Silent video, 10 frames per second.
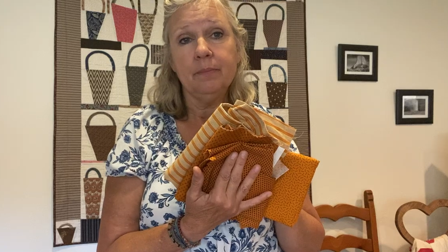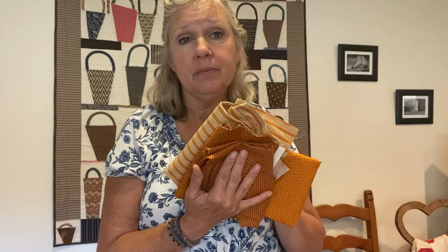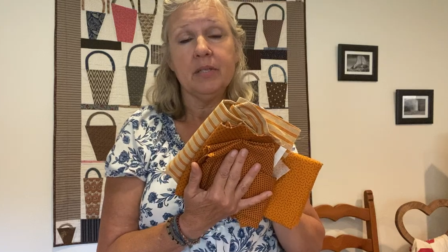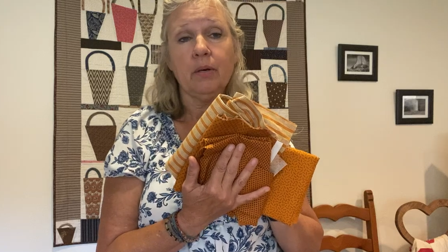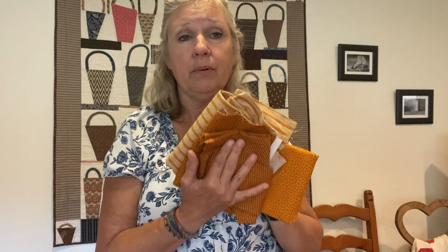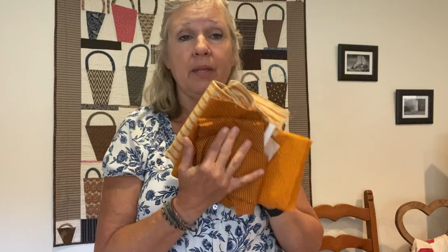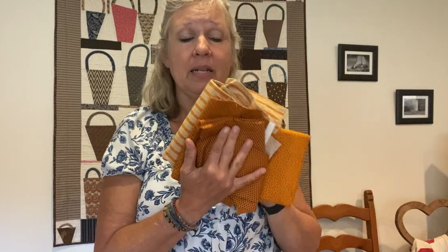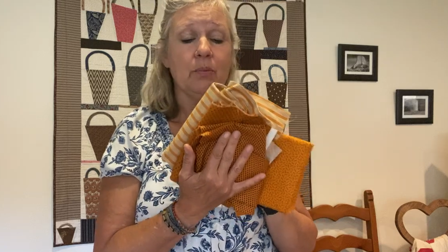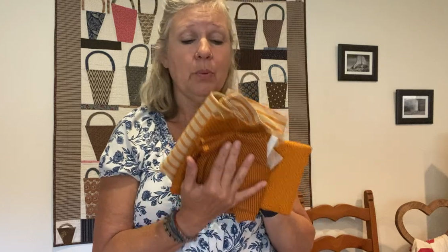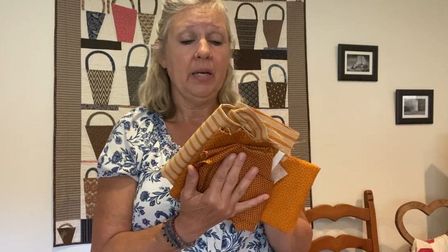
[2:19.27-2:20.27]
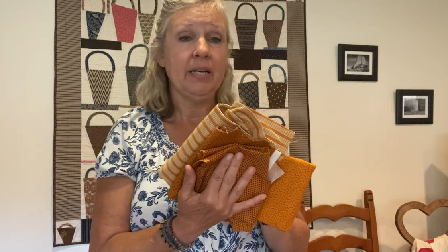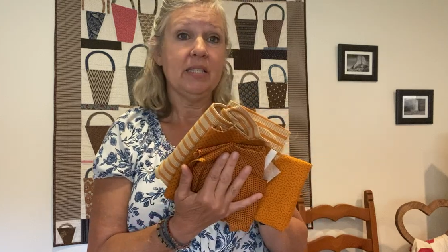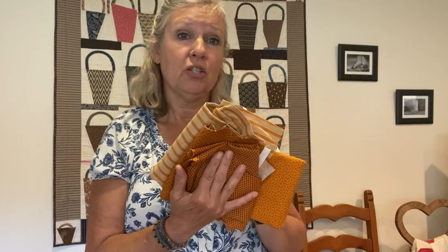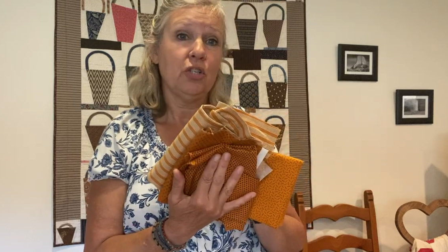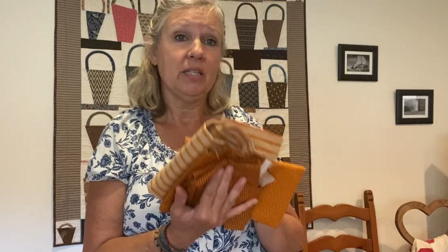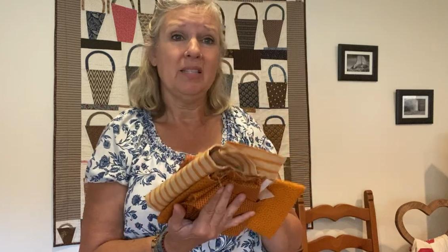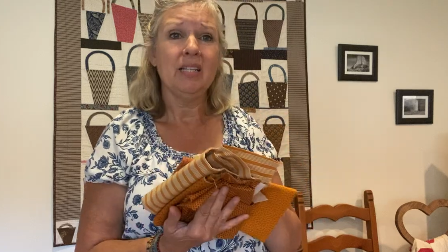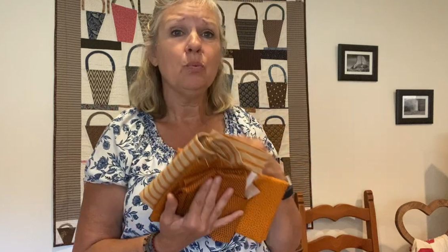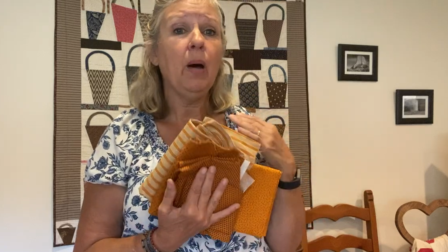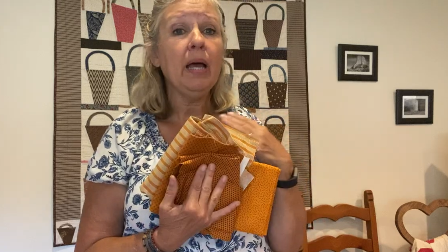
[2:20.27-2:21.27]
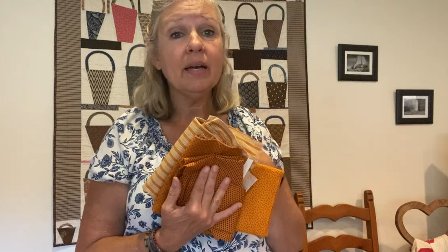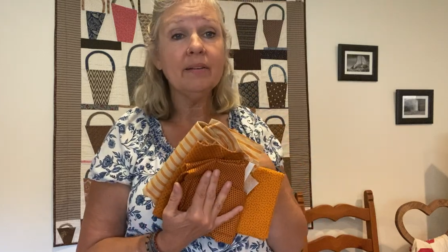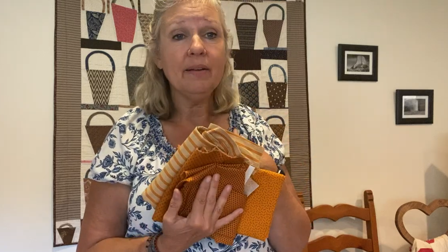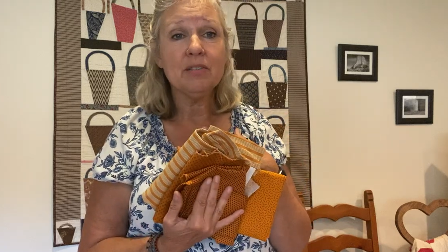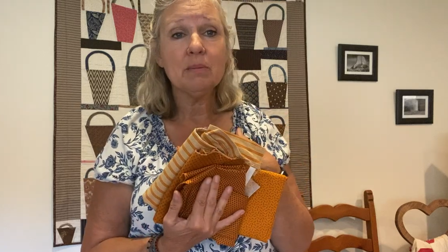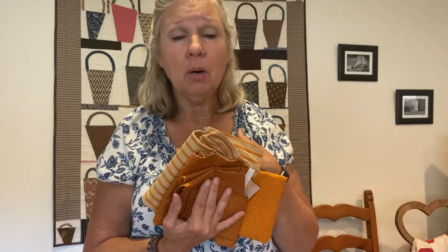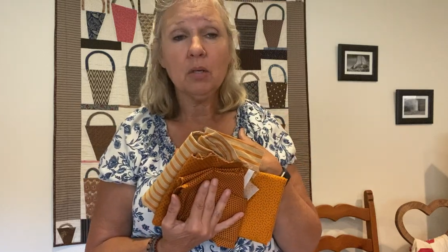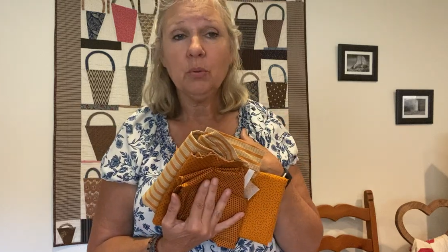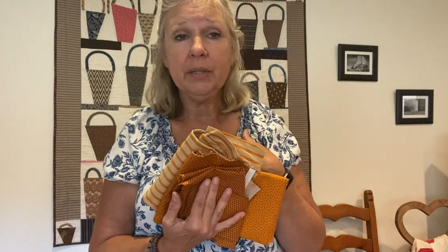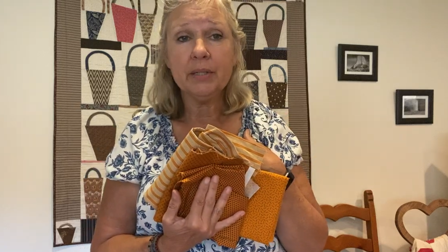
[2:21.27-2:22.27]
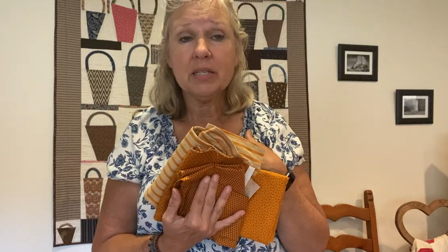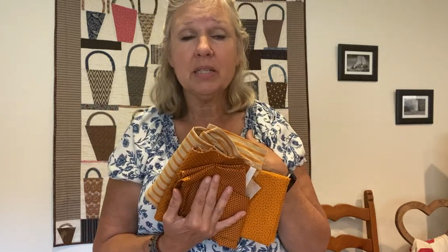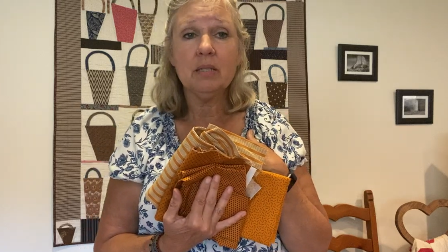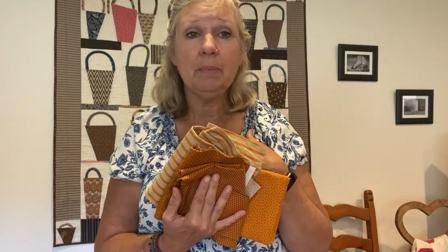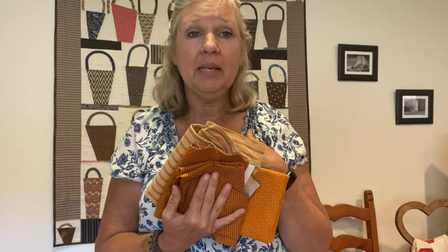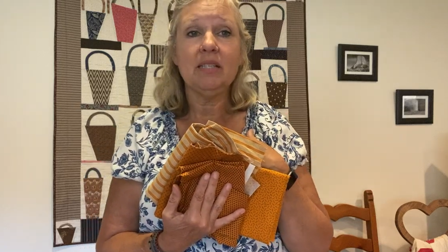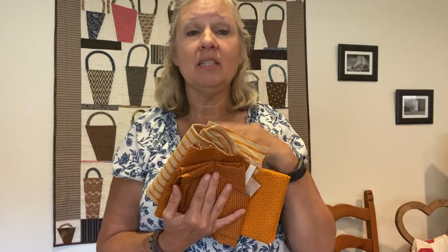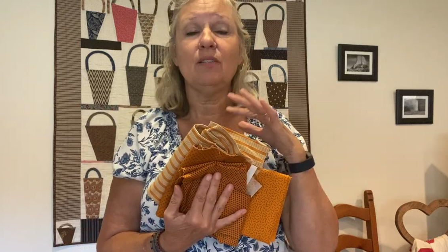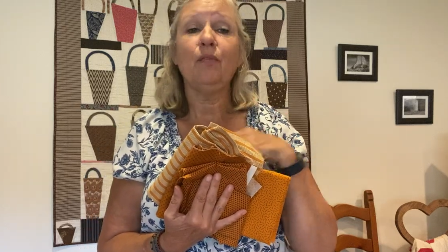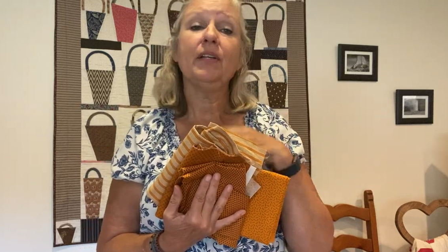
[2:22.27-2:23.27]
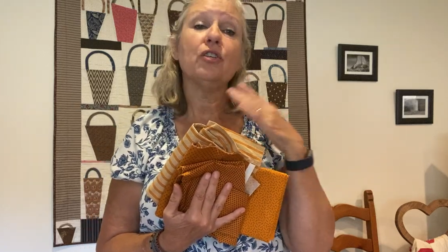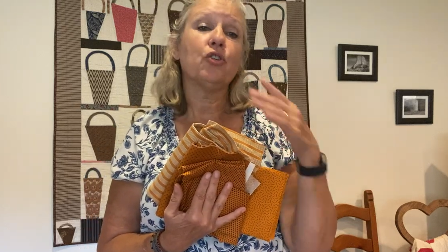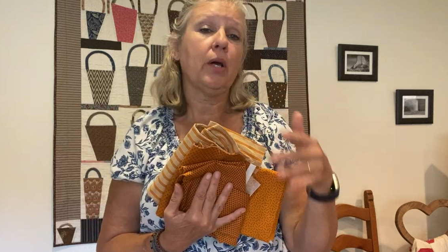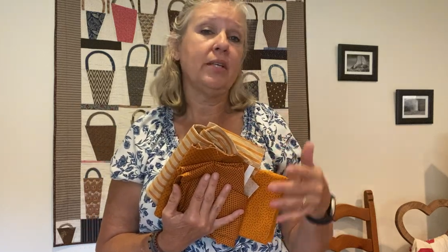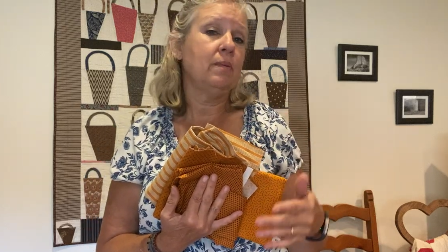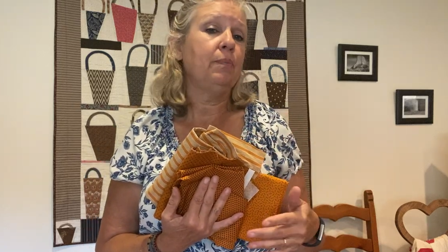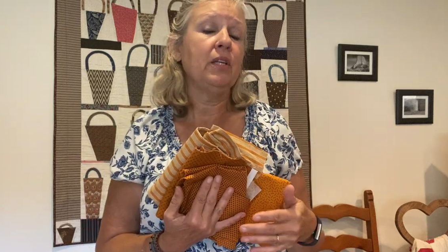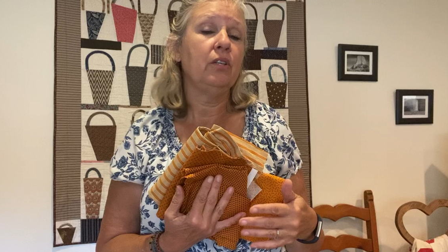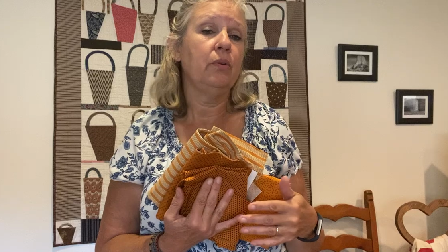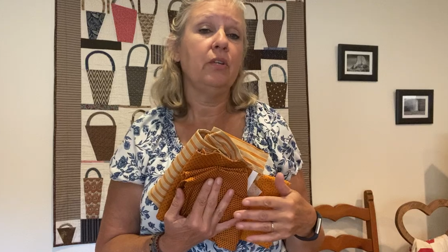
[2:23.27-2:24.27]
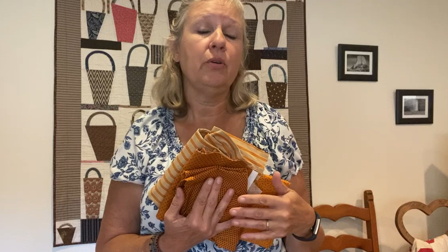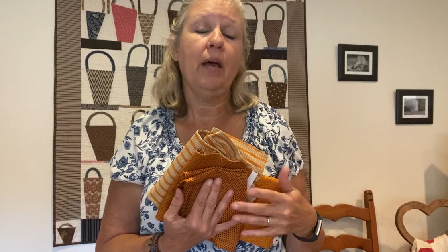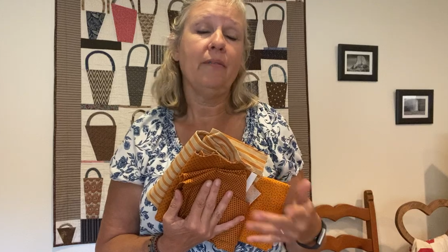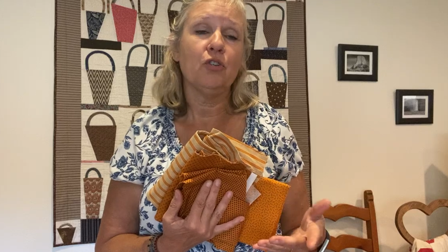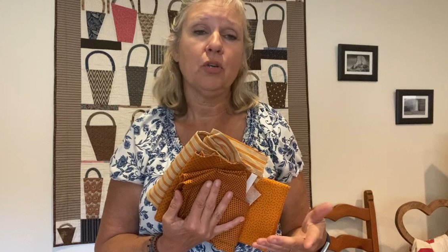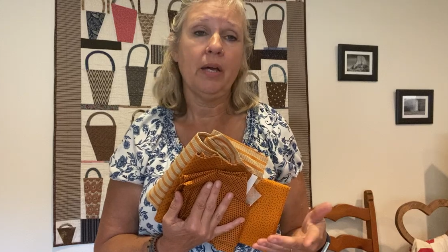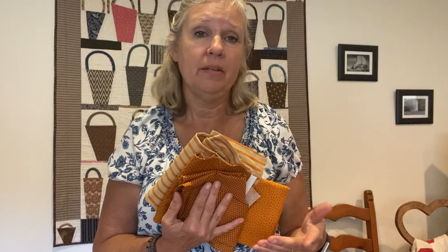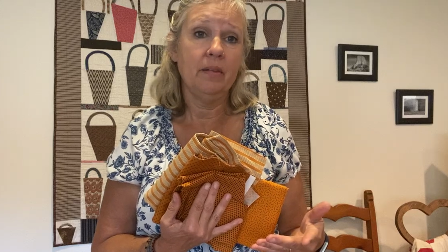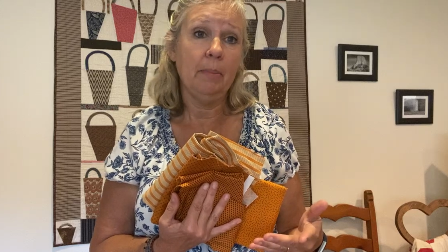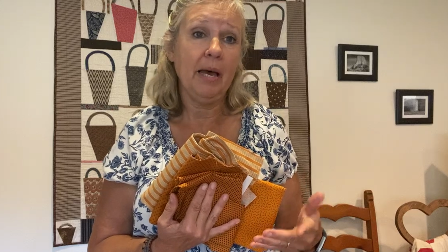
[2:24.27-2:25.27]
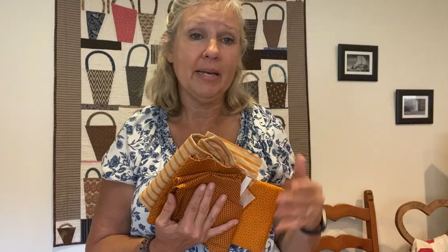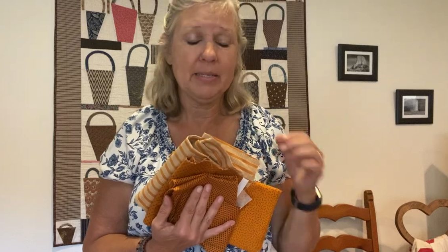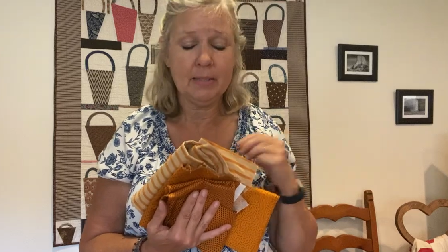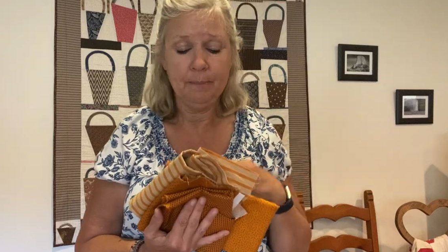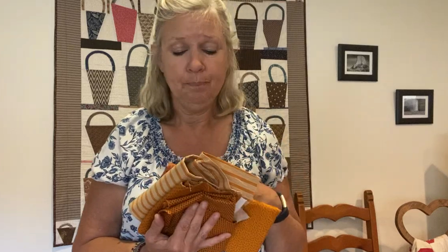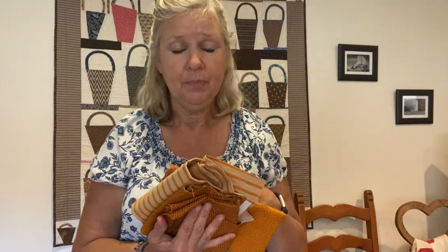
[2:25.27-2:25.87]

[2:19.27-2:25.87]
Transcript: So that's what I suggest. That's why I love small quilts is because it's fun to try something new that you haven't tried in the past.